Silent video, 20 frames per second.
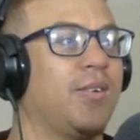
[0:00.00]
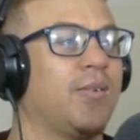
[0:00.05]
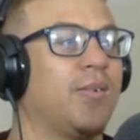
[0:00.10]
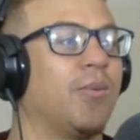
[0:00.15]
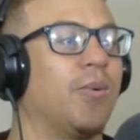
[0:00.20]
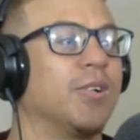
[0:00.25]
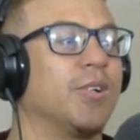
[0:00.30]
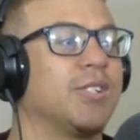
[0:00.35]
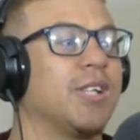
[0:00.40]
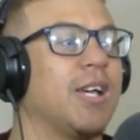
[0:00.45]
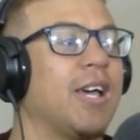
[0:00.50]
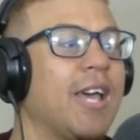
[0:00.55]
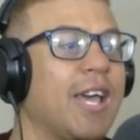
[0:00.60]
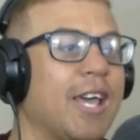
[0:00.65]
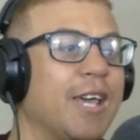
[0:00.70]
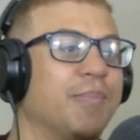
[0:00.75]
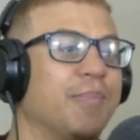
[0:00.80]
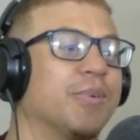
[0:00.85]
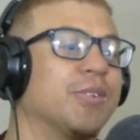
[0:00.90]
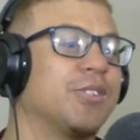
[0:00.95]
Was I
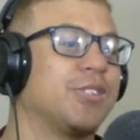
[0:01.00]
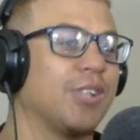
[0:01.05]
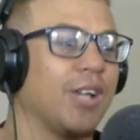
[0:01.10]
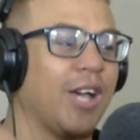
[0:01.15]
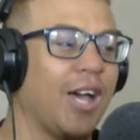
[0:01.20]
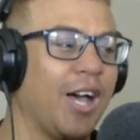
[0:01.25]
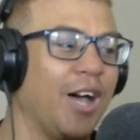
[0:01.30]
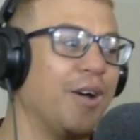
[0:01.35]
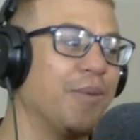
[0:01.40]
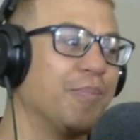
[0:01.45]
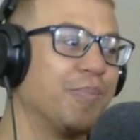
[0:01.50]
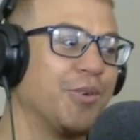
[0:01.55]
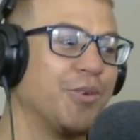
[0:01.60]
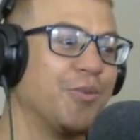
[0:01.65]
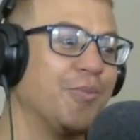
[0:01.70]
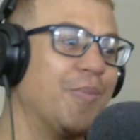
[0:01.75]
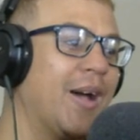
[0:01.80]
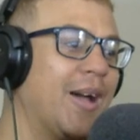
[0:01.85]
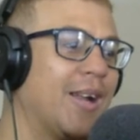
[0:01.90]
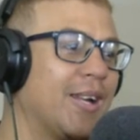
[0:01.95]
able to help
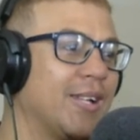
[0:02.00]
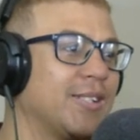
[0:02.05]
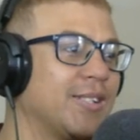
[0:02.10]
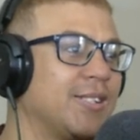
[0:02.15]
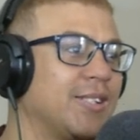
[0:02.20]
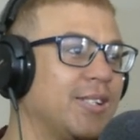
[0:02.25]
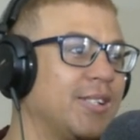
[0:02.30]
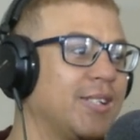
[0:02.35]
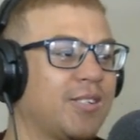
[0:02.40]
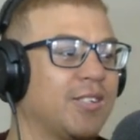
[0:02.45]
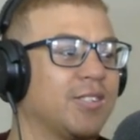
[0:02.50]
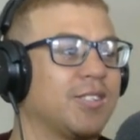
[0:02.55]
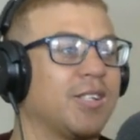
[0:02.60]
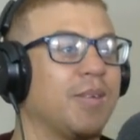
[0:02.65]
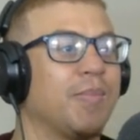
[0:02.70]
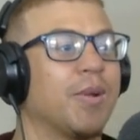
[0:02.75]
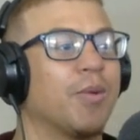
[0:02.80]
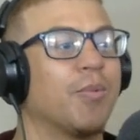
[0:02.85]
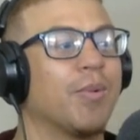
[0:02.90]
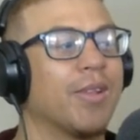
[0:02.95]
humanity? Because I
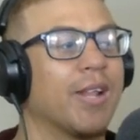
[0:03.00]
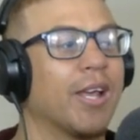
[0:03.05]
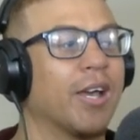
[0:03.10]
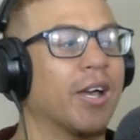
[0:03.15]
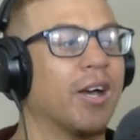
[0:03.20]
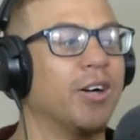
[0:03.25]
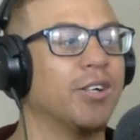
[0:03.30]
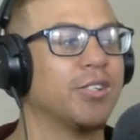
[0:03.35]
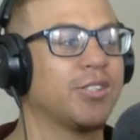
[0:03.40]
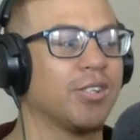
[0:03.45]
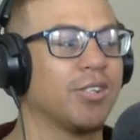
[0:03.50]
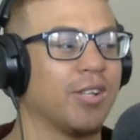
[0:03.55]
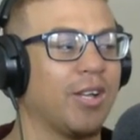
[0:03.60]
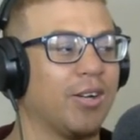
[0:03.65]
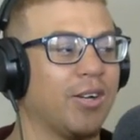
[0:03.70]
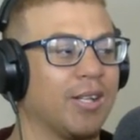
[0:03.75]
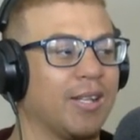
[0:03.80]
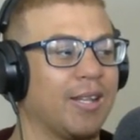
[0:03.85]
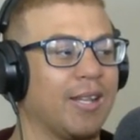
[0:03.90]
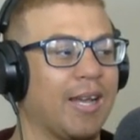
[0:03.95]
mean, when they go to
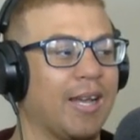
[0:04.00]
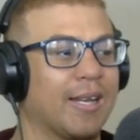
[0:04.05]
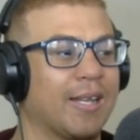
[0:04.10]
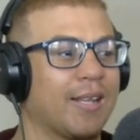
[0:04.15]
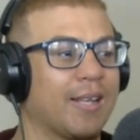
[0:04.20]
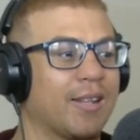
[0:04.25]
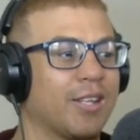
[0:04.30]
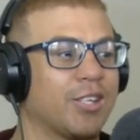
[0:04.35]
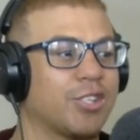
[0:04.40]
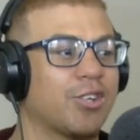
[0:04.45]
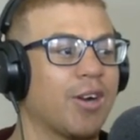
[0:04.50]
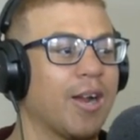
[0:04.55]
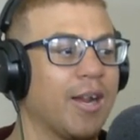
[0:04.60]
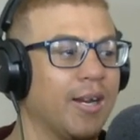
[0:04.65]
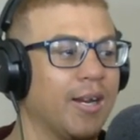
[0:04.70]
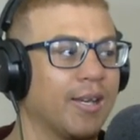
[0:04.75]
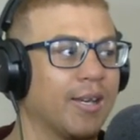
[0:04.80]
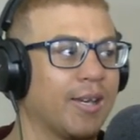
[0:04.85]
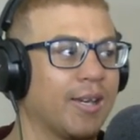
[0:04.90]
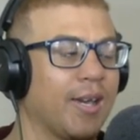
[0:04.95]
that the
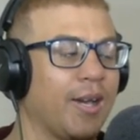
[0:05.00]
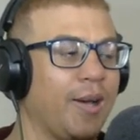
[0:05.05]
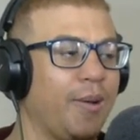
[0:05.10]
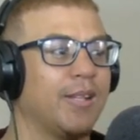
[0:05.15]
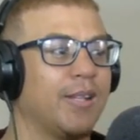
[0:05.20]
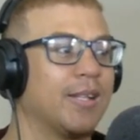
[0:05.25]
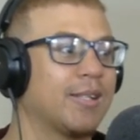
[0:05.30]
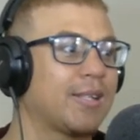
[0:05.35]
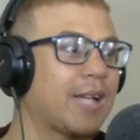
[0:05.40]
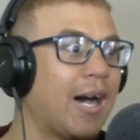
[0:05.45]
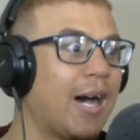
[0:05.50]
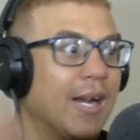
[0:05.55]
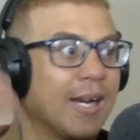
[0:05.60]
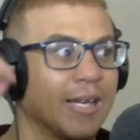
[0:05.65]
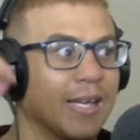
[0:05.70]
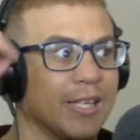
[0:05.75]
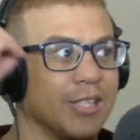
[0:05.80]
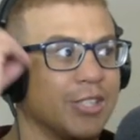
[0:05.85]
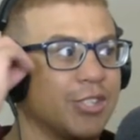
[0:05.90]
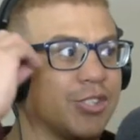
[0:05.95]
training camp, that kind
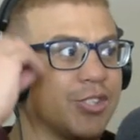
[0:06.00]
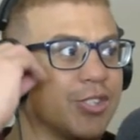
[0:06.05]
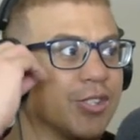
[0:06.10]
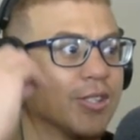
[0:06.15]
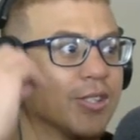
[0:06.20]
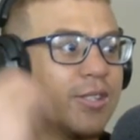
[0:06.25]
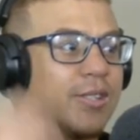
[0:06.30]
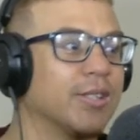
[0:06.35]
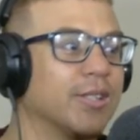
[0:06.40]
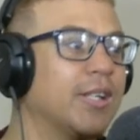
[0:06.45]
of gets drilled